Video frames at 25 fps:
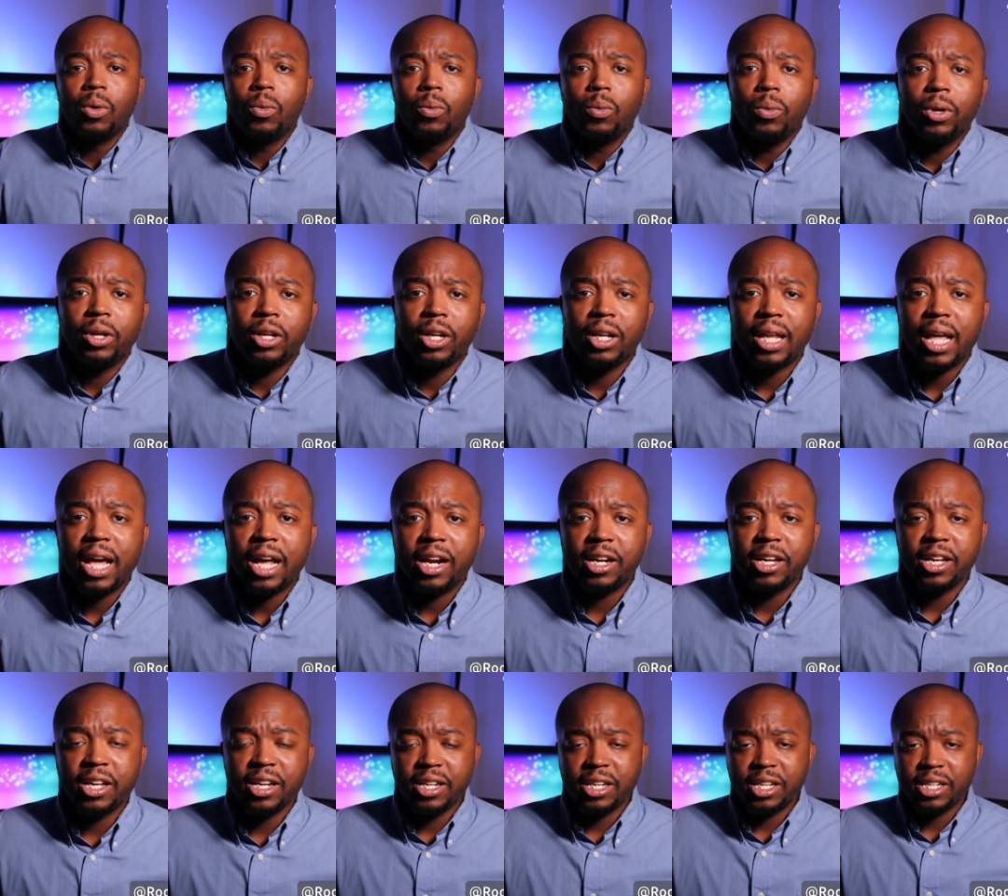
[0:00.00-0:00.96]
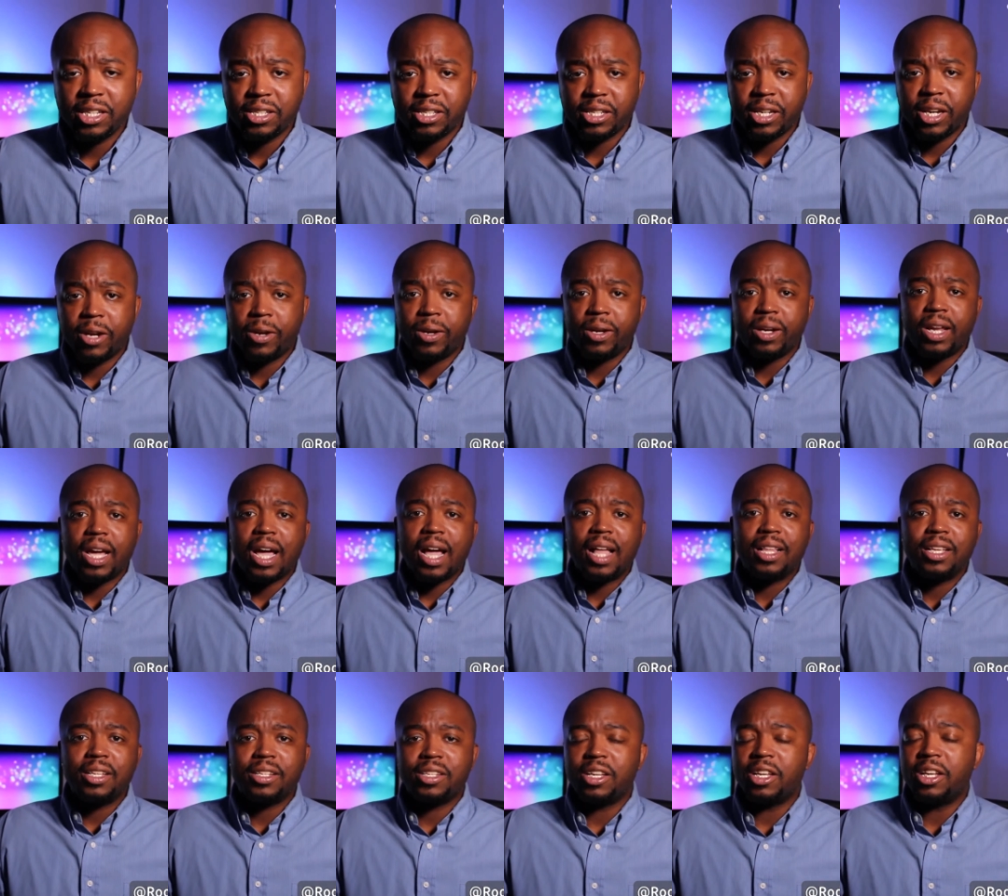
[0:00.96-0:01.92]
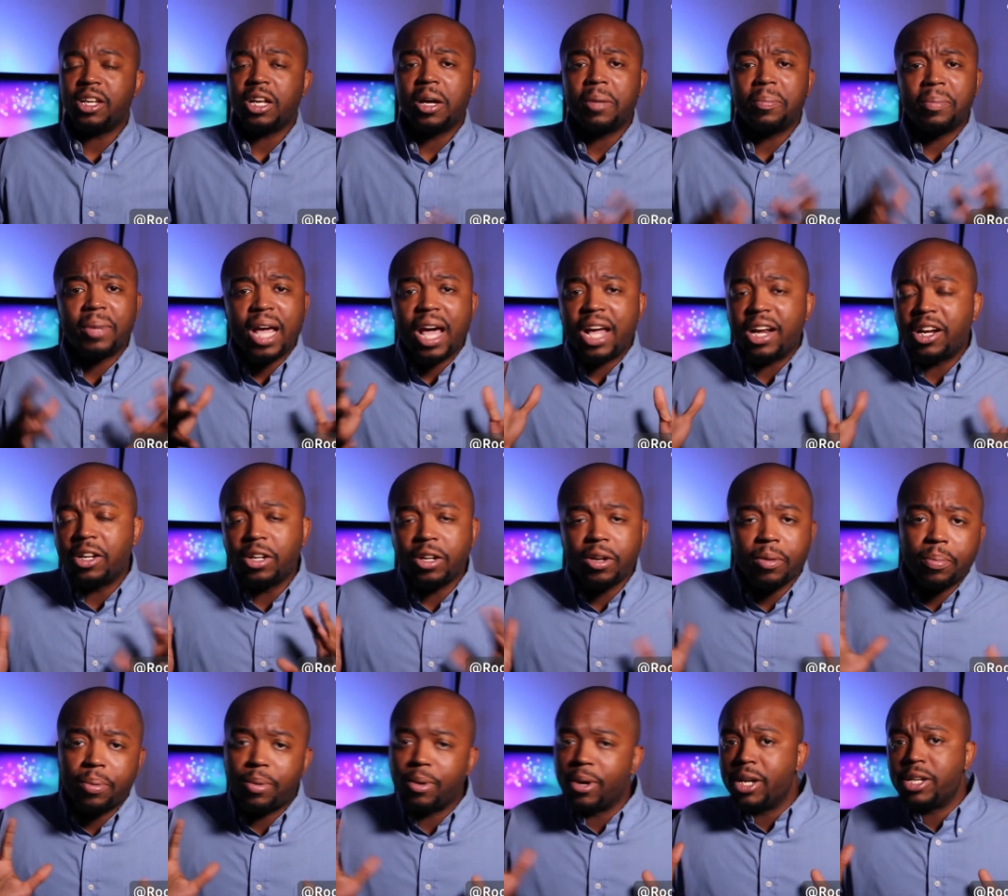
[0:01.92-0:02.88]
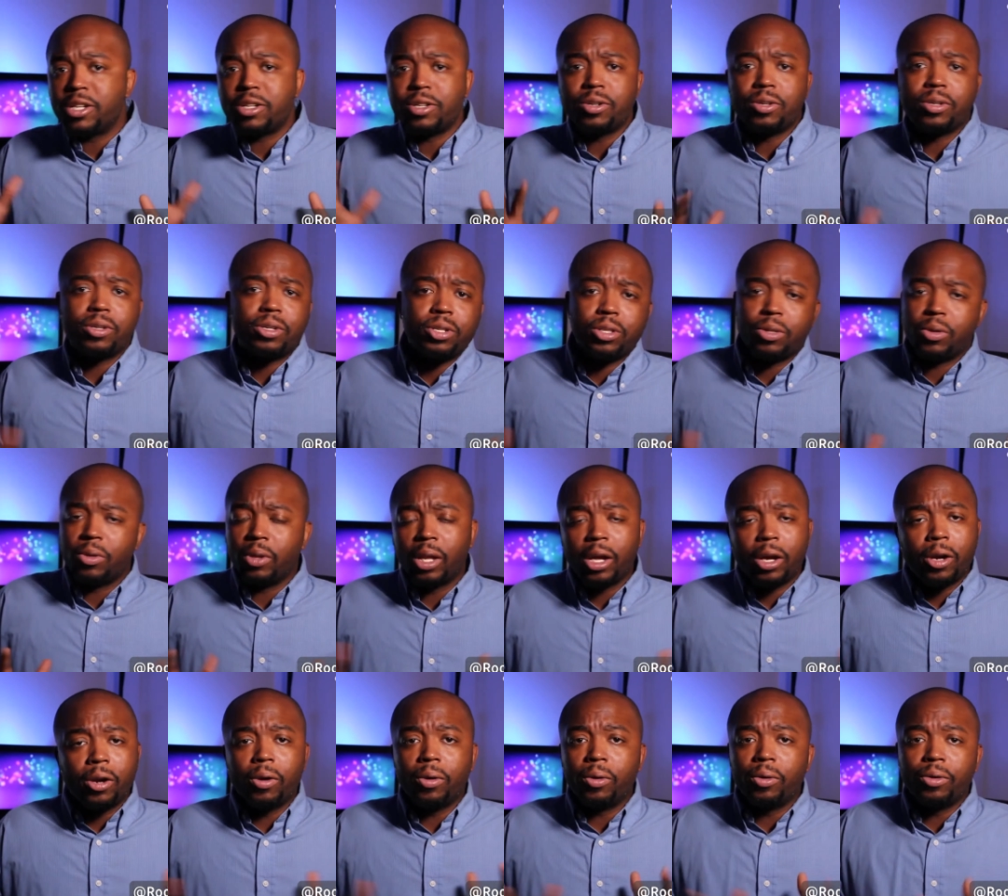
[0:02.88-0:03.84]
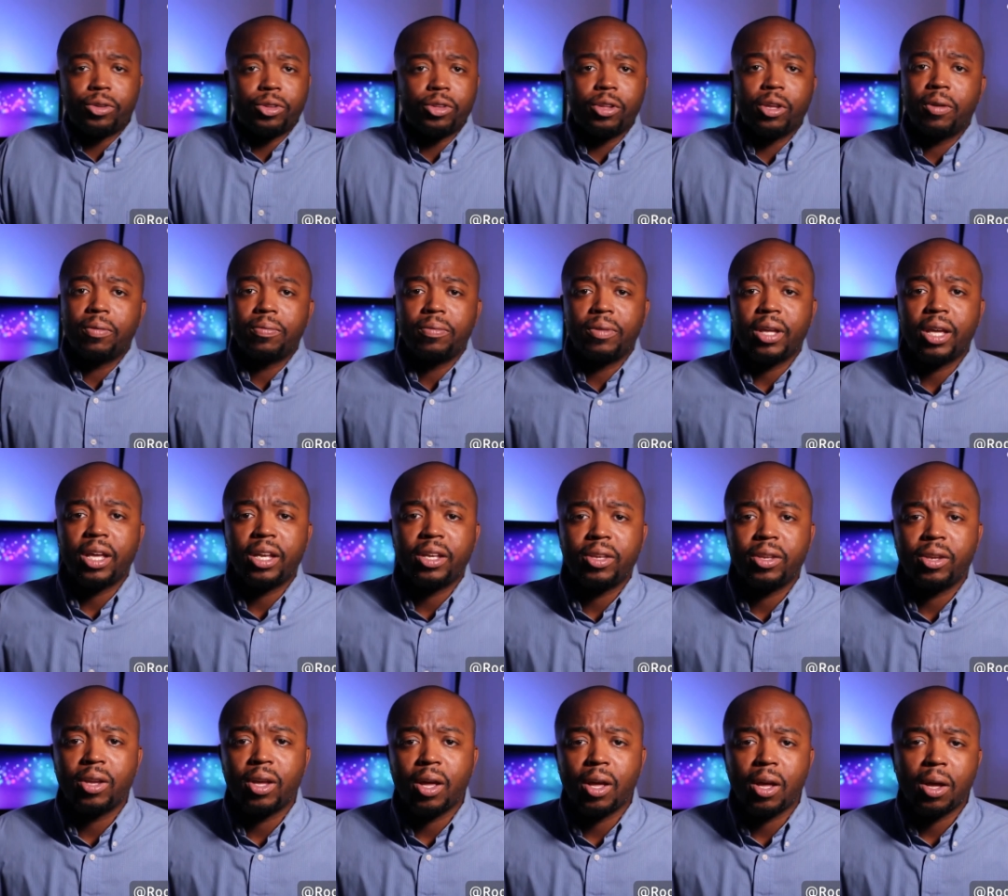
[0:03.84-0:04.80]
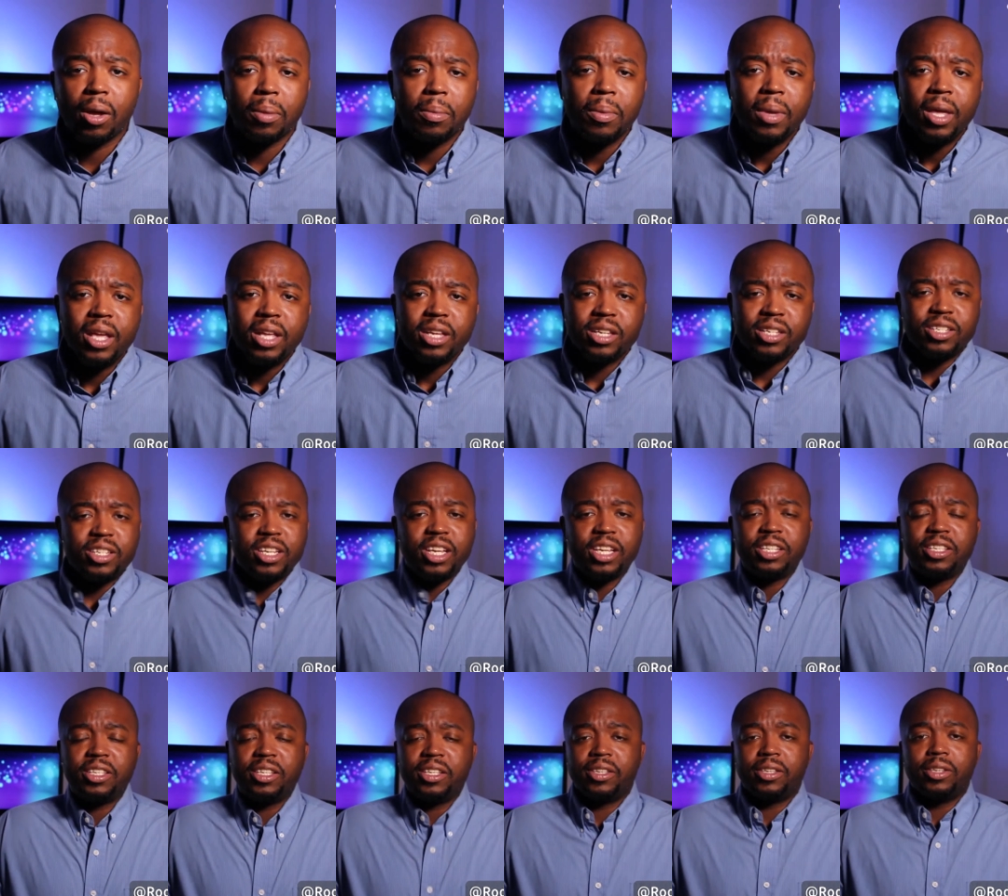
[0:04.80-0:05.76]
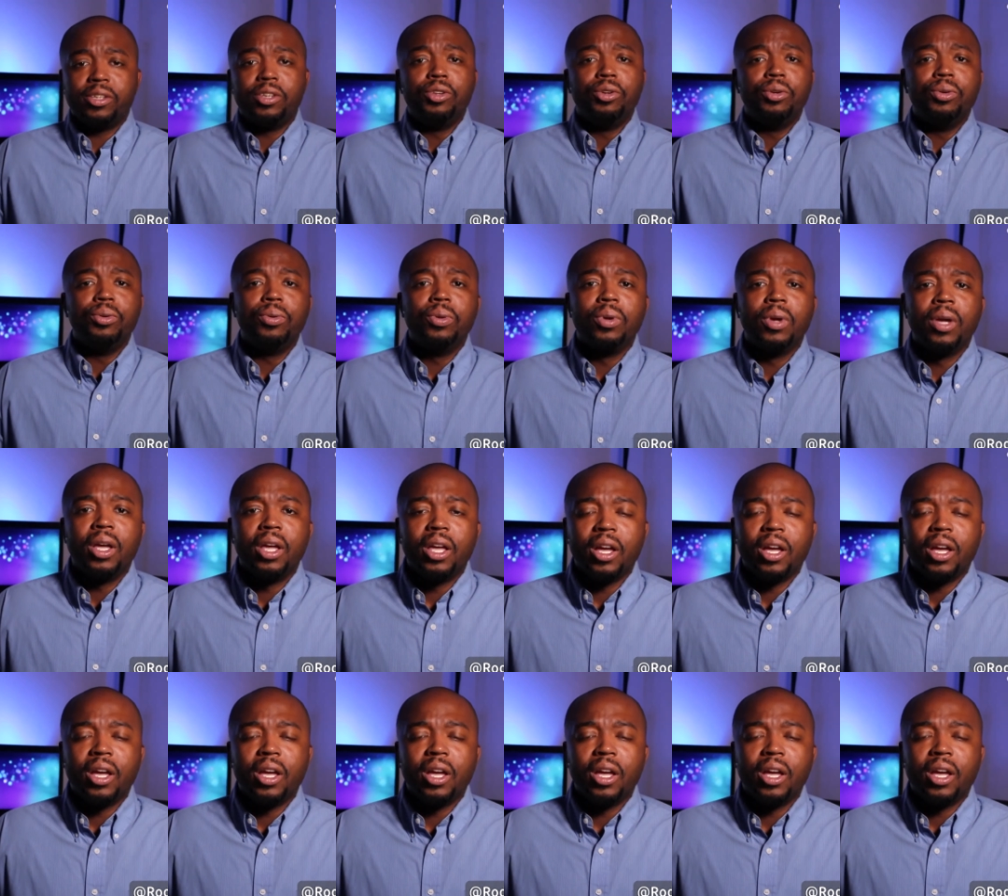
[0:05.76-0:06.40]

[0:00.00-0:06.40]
with a lot of unnecessary knowledge, and I'm not under pressure to learn stuff that just is new